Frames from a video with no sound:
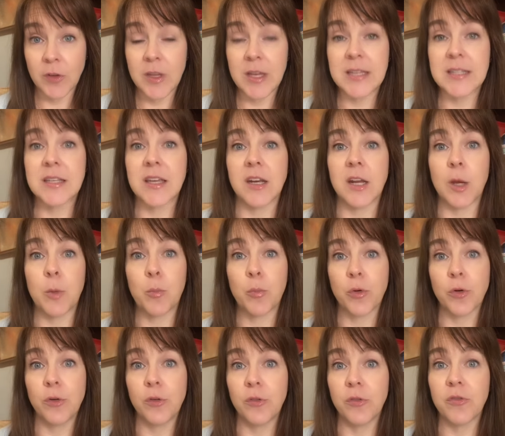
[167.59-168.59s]
is going to
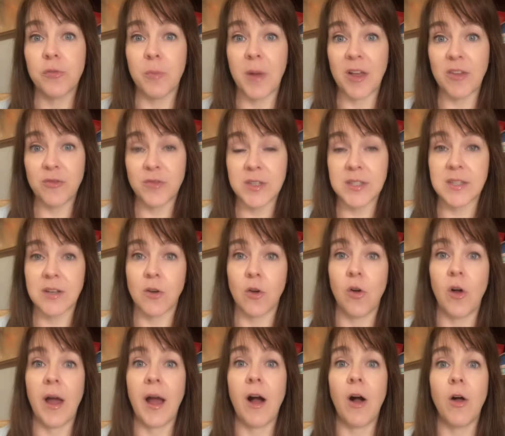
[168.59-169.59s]
improve my
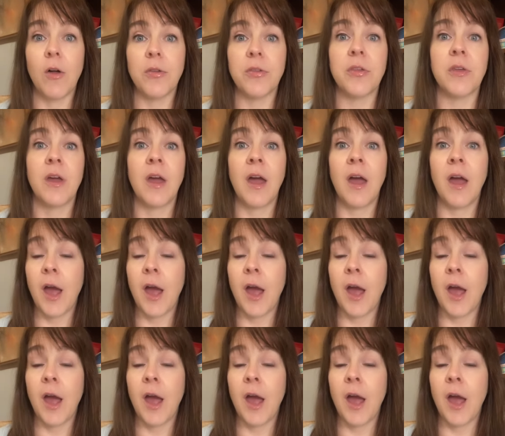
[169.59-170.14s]
physical health.